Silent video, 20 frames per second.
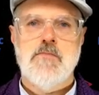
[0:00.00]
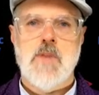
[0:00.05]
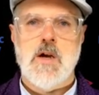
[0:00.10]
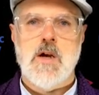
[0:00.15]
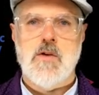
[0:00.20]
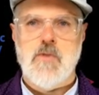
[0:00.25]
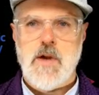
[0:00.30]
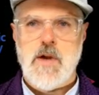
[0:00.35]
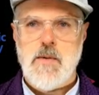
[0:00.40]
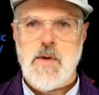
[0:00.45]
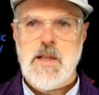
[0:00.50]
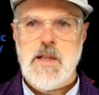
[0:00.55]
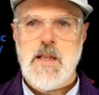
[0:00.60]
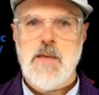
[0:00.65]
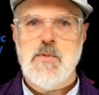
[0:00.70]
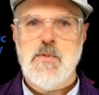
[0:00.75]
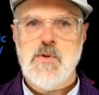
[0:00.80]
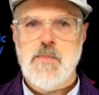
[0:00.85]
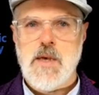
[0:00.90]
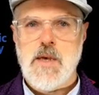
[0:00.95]
a gray one
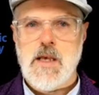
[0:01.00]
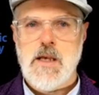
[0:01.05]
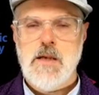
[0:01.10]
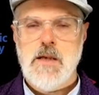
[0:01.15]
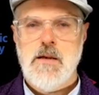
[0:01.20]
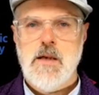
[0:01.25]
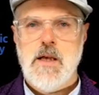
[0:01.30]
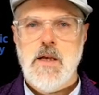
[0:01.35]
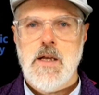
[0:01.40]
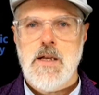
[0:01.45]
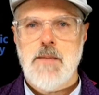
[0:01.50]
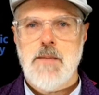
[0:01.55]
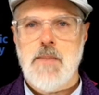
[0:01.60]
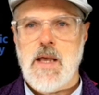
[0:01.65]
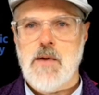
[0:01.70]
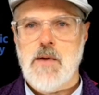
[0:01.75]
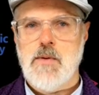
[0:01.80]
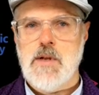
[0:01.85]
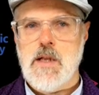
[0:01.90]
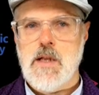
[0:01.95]
labeled B and a
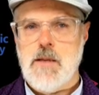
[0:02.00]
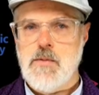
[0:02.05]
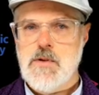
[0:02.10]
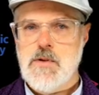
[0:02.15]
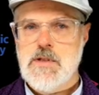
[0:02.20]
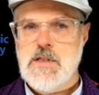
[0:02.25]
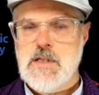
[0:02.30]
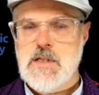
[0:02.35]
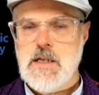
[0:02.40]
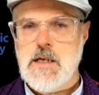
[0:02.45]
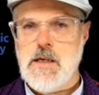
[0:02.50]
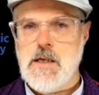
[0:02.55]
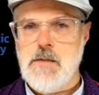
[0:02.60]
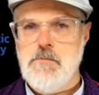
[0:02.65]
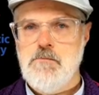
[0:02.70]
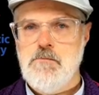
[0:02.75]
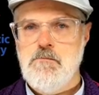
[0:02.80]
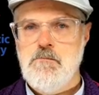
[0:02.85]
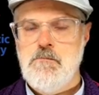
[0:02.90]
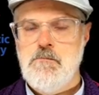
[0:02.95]
black one labeled C.